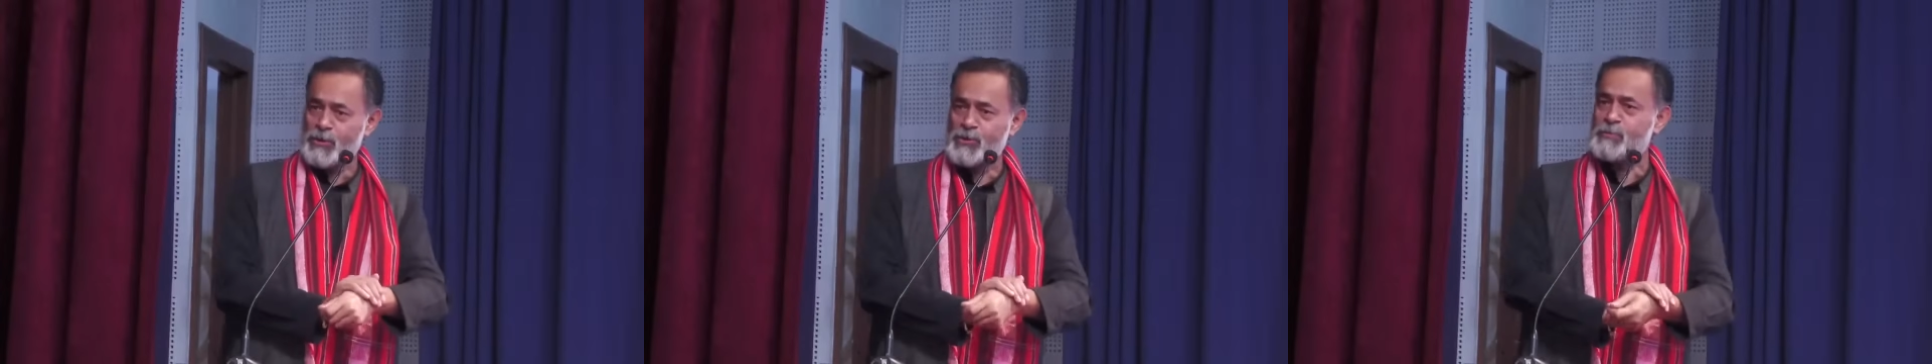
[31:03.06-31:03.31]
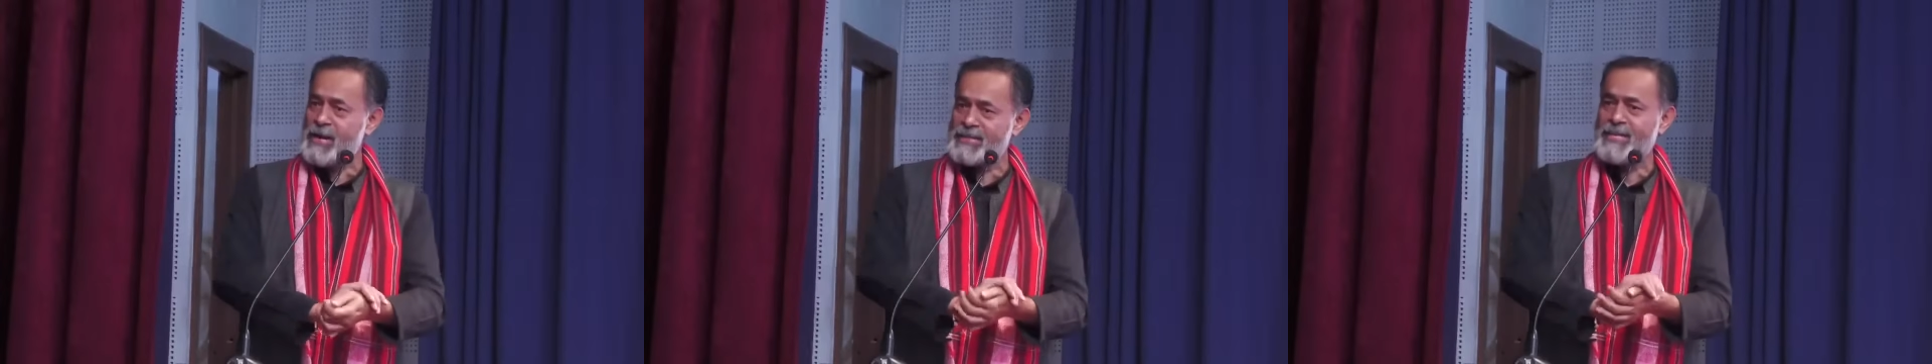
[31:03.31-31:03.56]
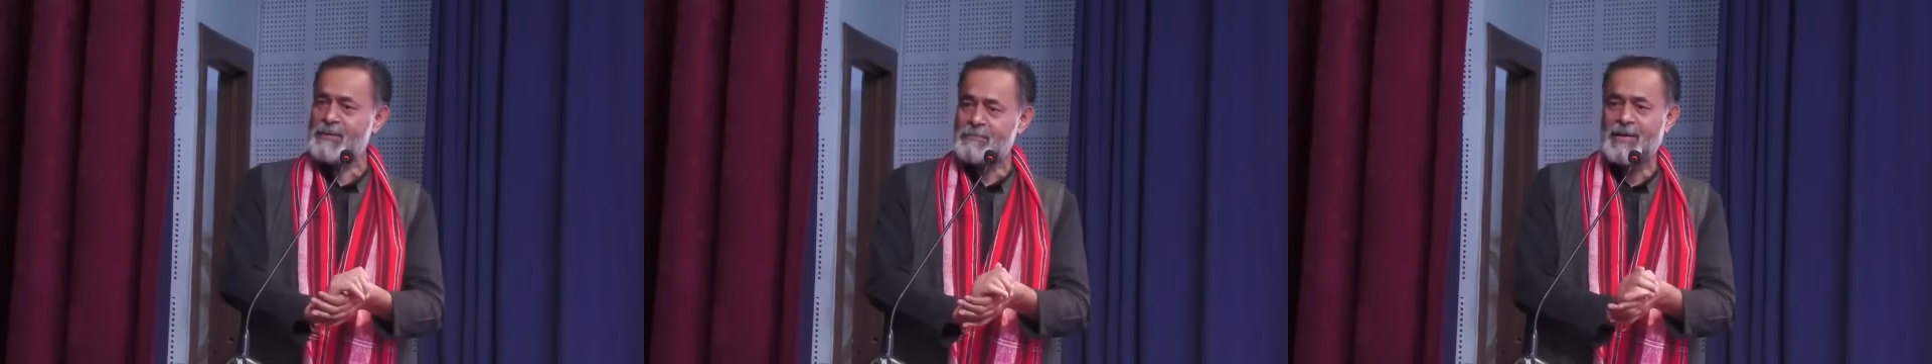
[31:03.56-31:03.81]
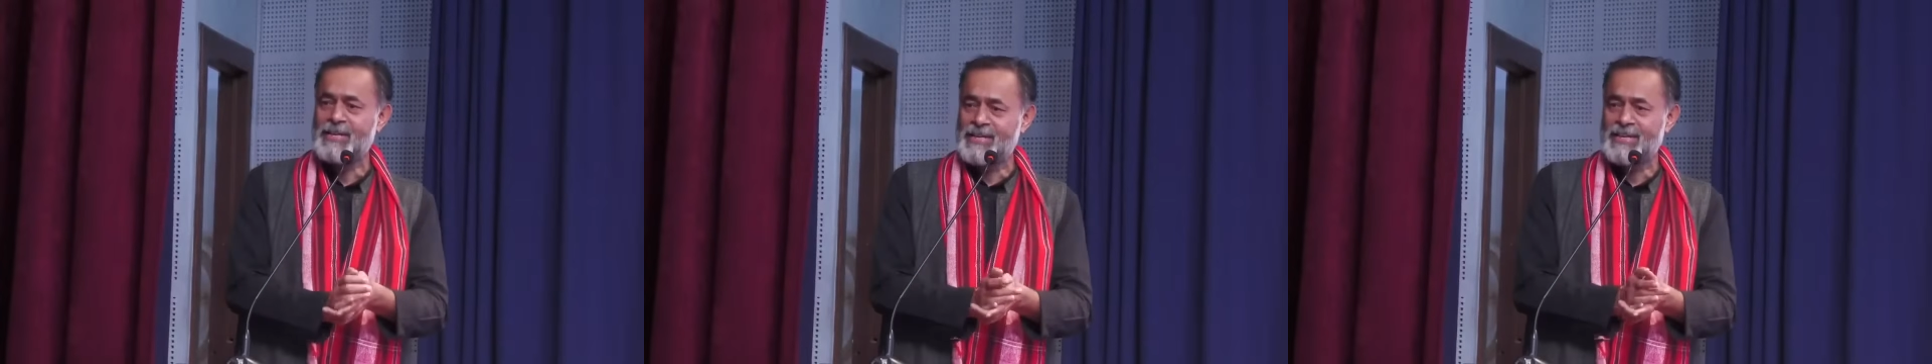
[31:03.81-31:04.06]
to spend that
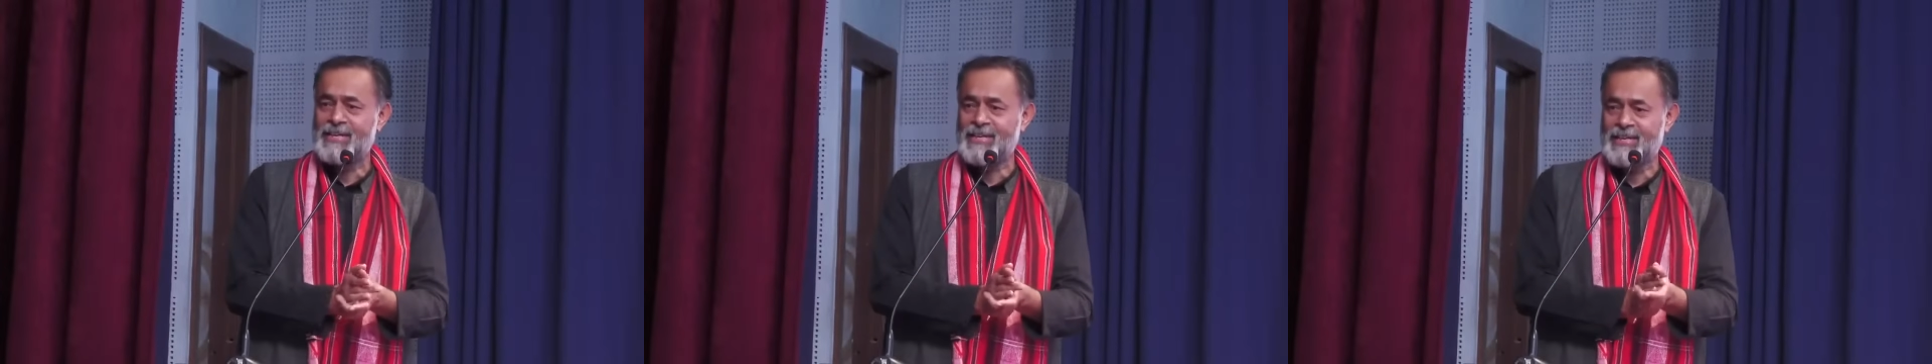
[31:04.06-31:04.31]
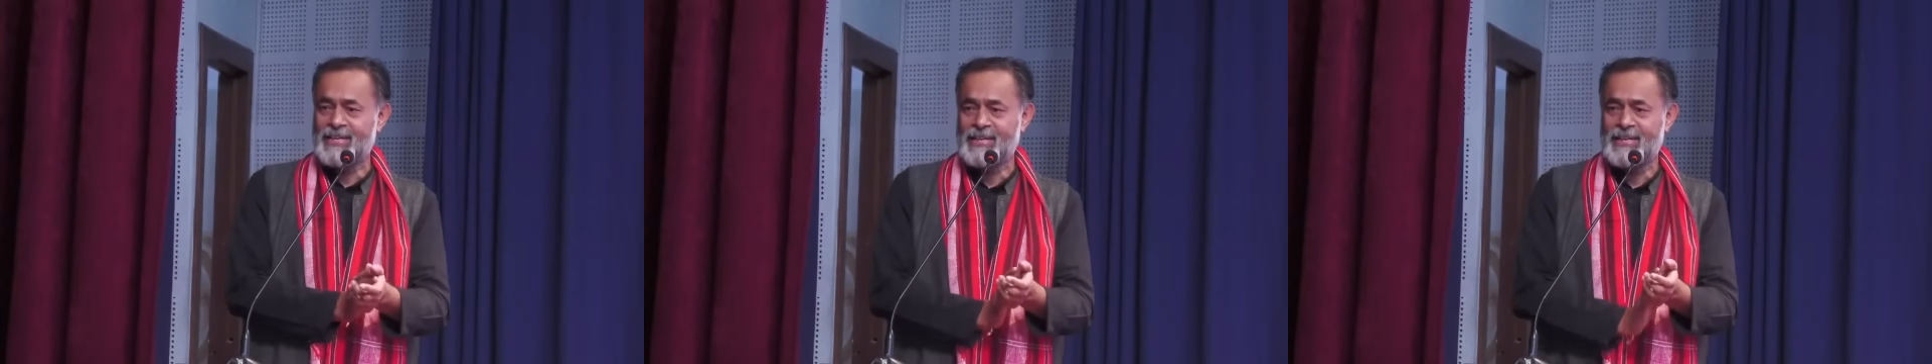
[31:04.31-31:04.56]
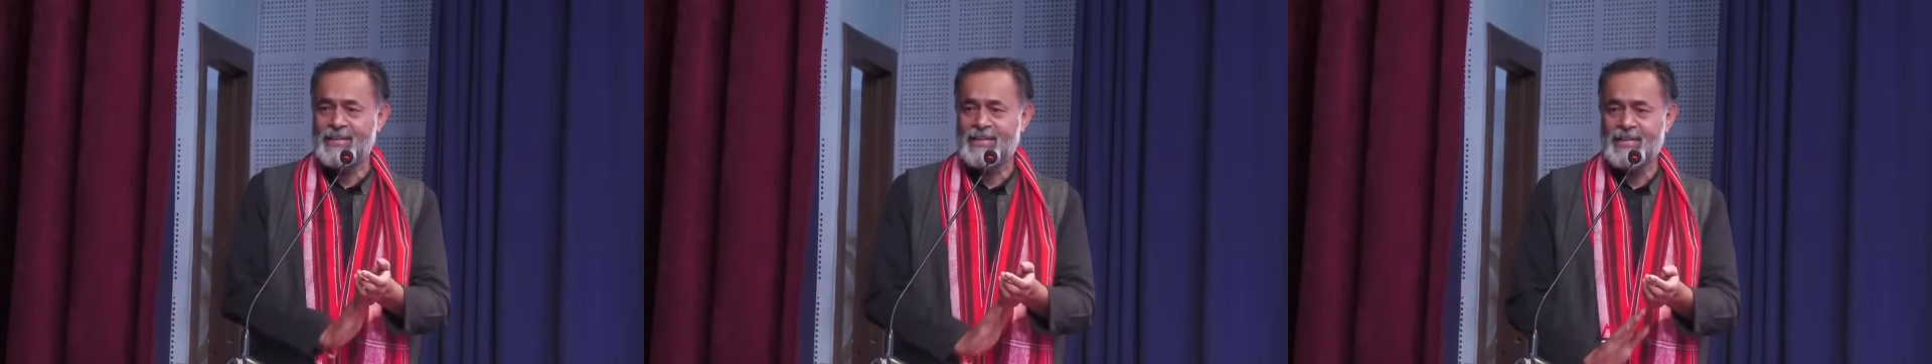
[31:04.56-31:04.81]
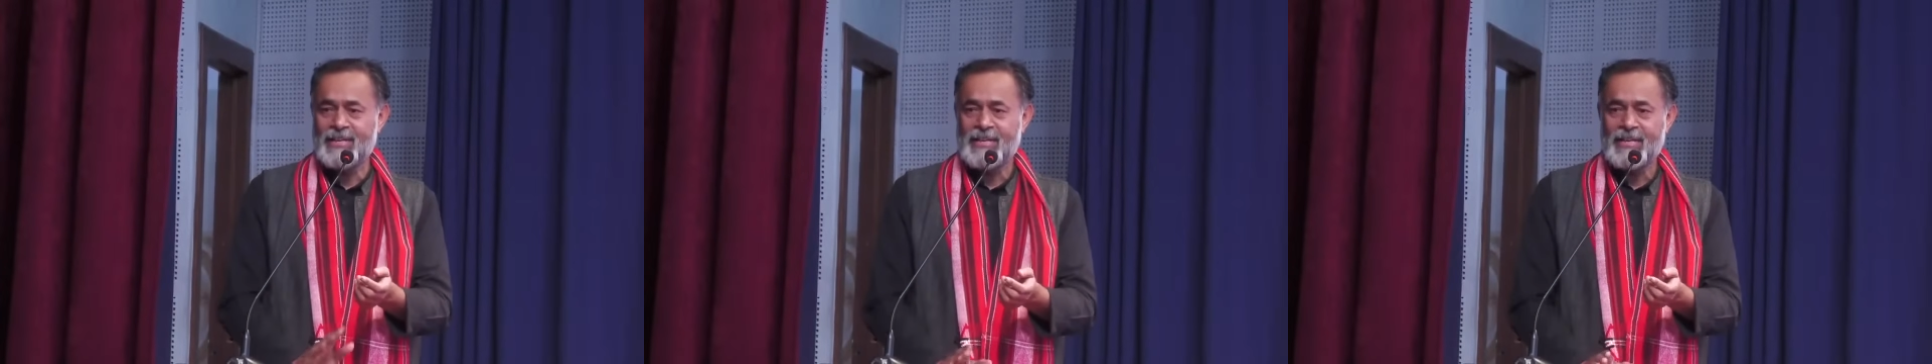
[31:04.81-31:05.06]
money.
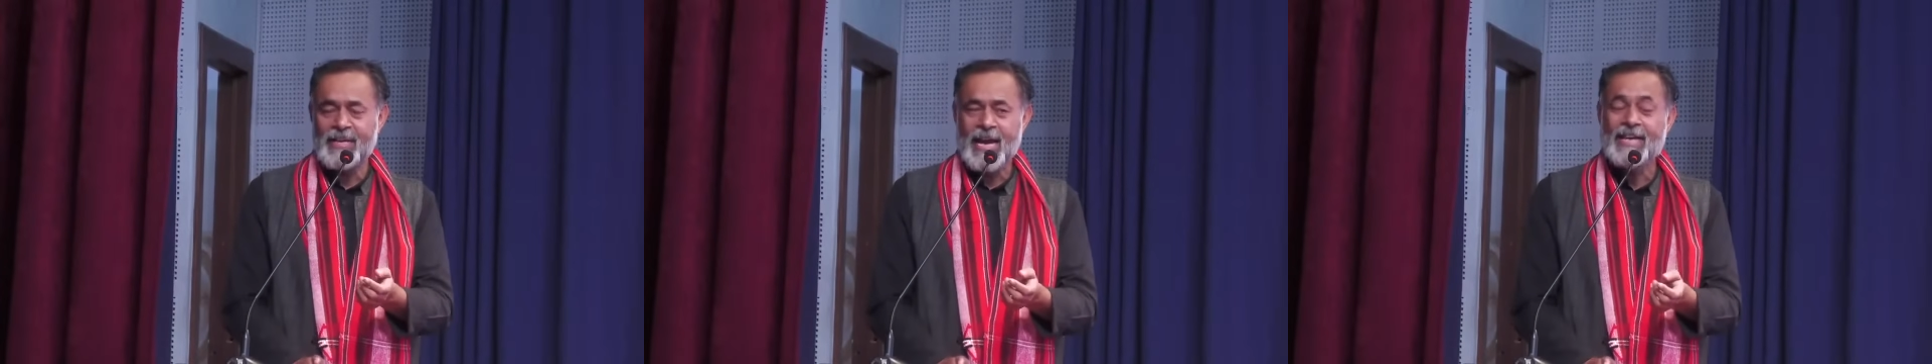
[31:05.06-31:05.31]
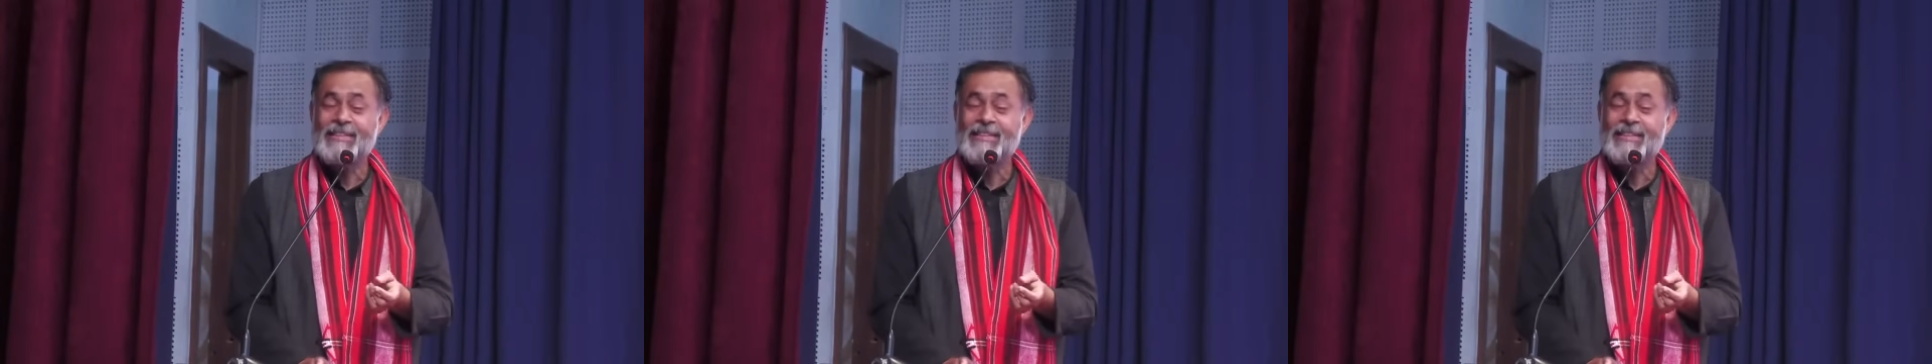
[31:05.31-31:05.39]
I